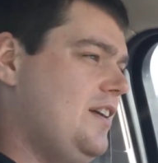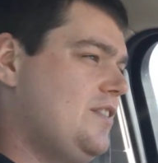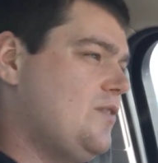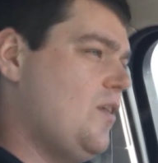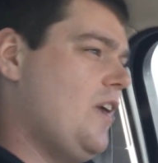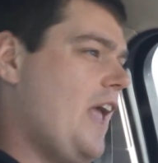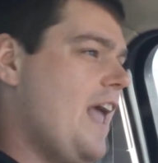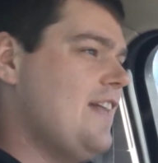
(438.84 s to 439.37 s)
That's
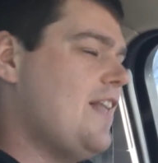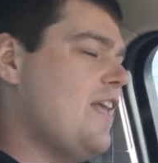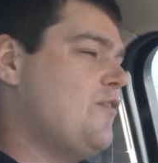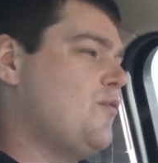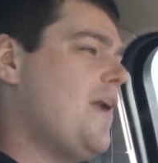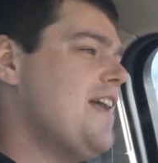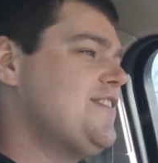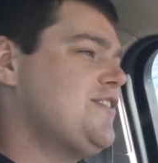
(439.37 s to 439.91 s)
right, and
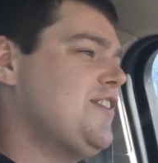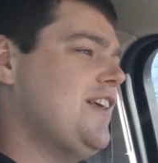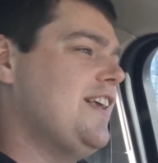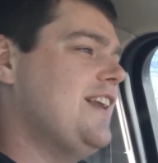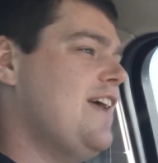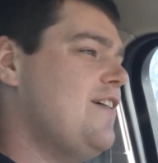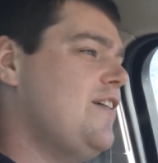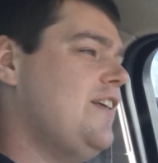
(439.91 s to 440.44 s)
it's
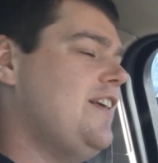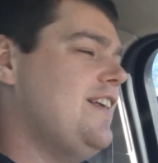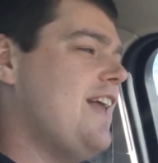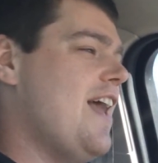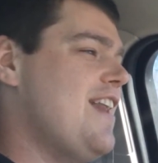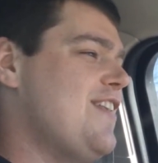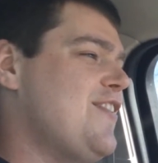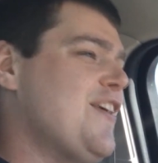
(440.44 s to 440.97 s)
wrestling.
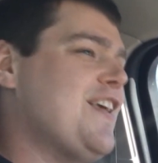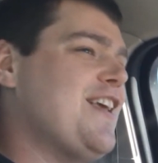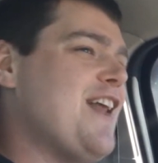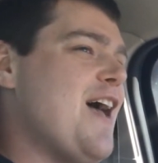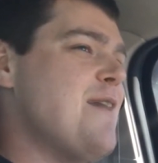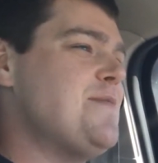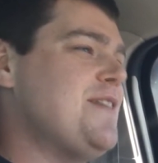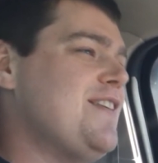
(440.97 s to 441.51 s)
Anything can
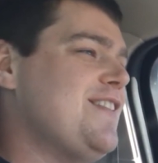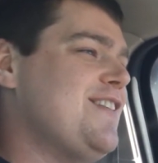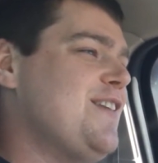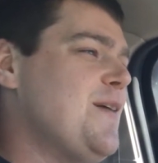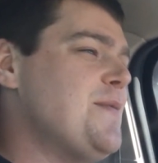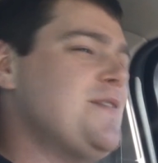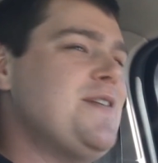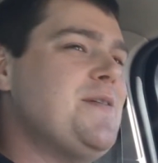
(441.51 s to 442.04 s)
happen in the
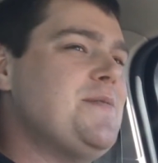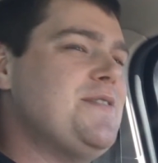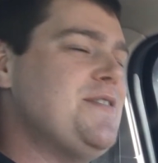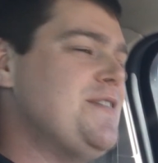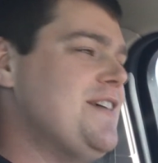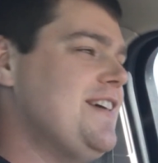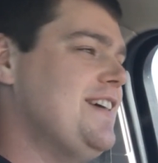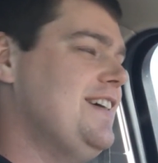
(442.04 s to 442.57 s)

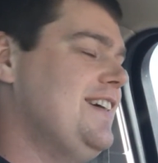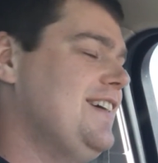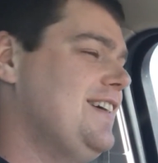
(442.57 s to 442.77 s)
WWE.